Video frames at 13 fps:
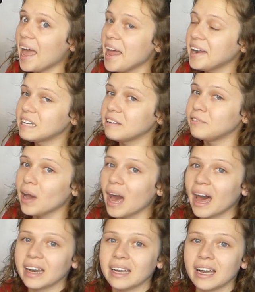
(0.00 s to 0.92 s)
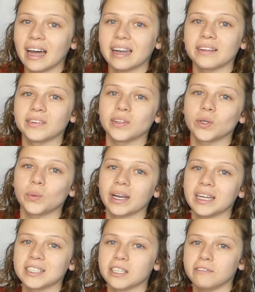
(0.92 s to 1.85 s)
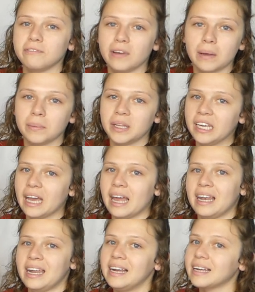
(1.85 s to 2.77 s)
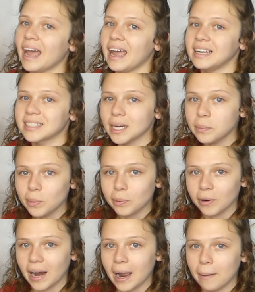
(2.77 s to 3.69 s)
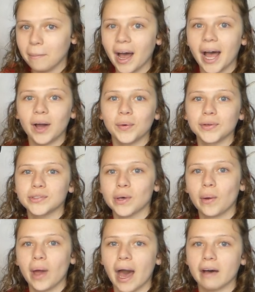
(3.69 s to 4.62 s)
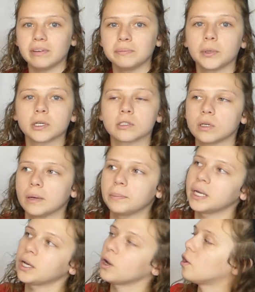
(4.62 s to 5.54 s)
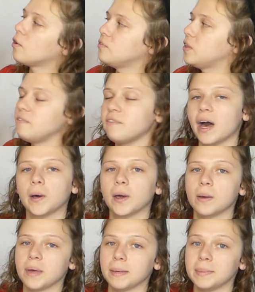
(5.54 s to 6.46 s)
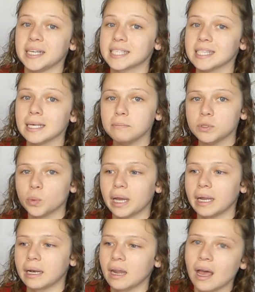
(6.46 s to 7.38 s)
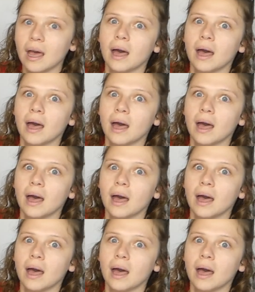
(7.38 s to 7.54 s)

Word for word: And if you're adding another little one into the family and need a double pram, I also have a box opening of the Valco Baby Slim Twin.